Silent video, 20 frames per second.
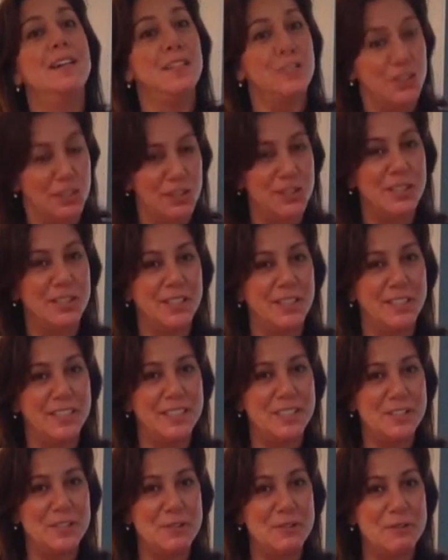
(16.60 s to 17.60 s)
she's going to
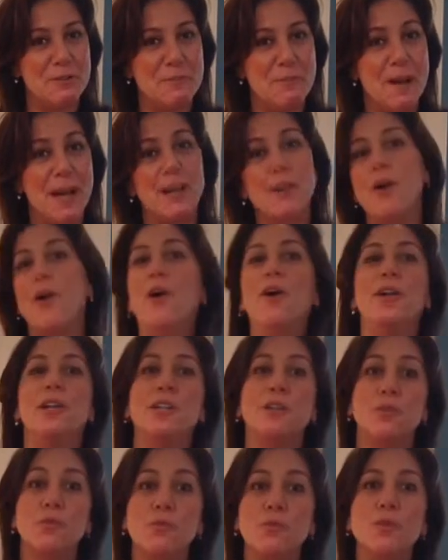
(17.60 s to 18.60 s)
need to go to bed, all
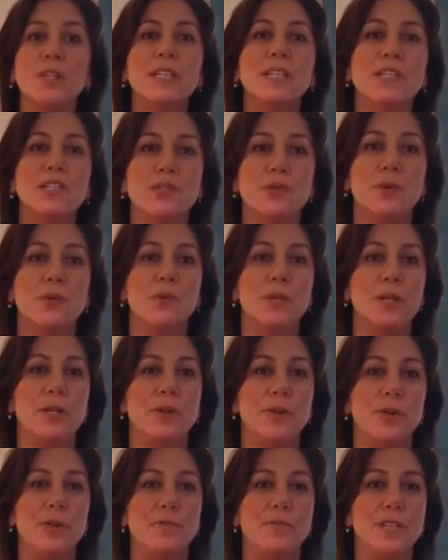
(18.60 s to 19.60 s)
in a really short
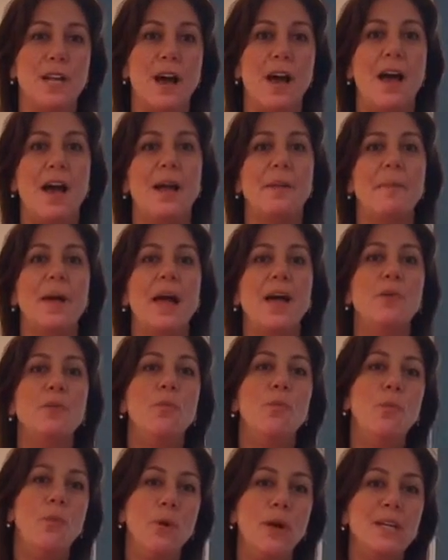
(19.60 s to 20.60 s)
window of time.
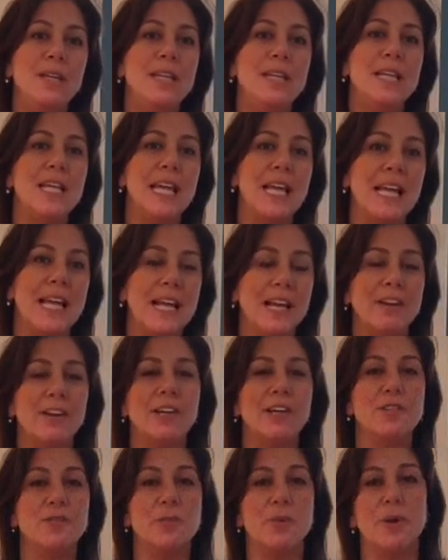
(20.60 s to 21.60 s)
And one of the
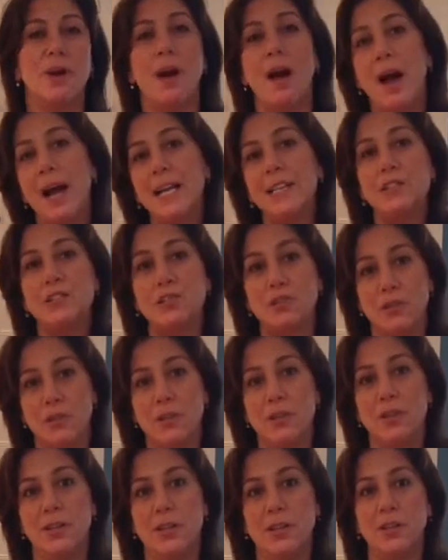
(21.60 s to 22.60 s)
areas where I
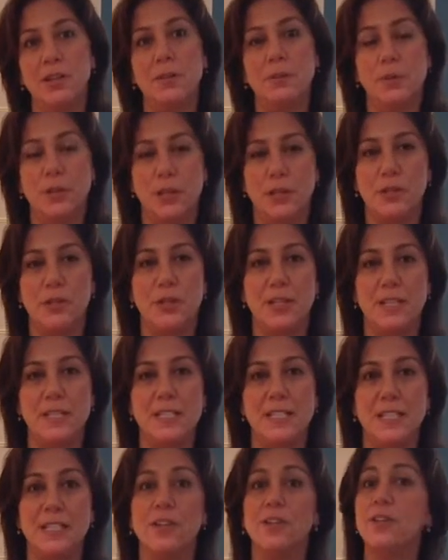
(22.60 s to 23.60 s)
struggle with
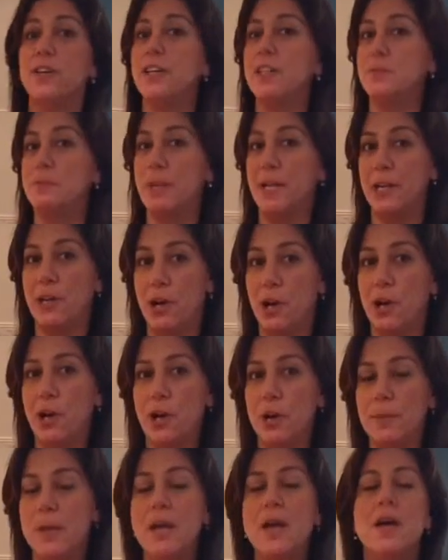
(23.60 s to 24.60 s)
cooking dinner is my
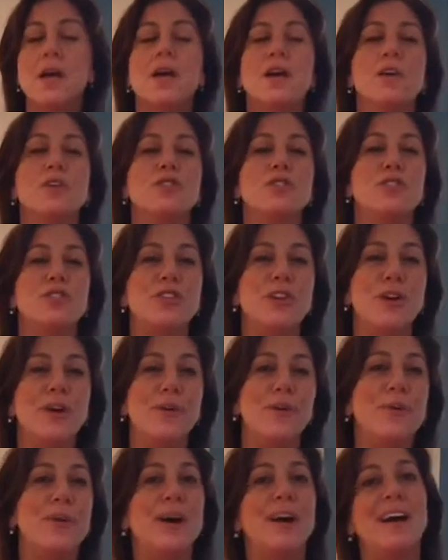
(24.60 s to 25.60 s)
carb.
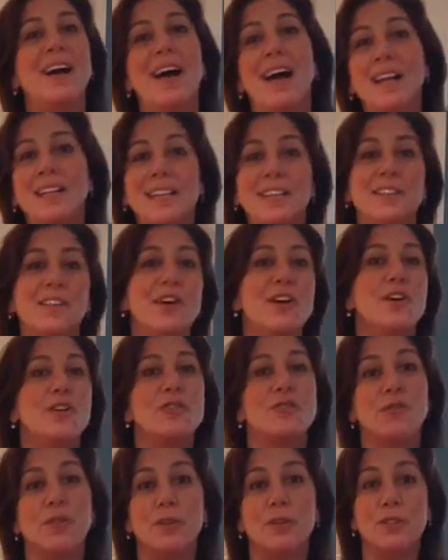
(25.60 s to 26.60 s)
So I could
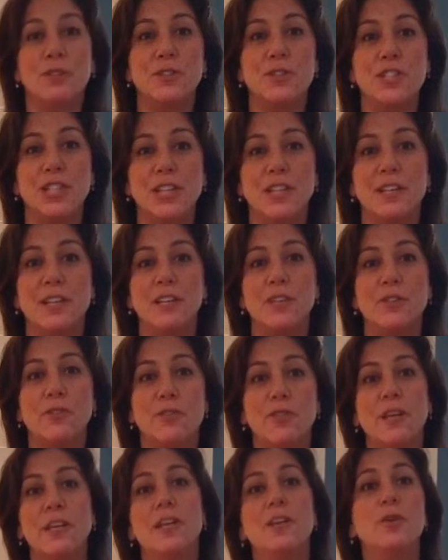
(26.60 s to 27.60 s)
throw a little chicken on the
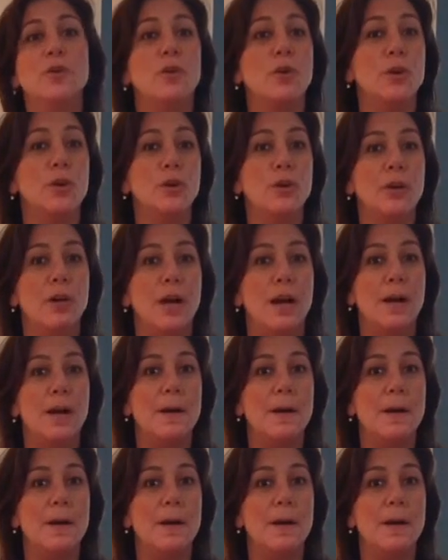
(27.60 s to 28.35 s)
grill or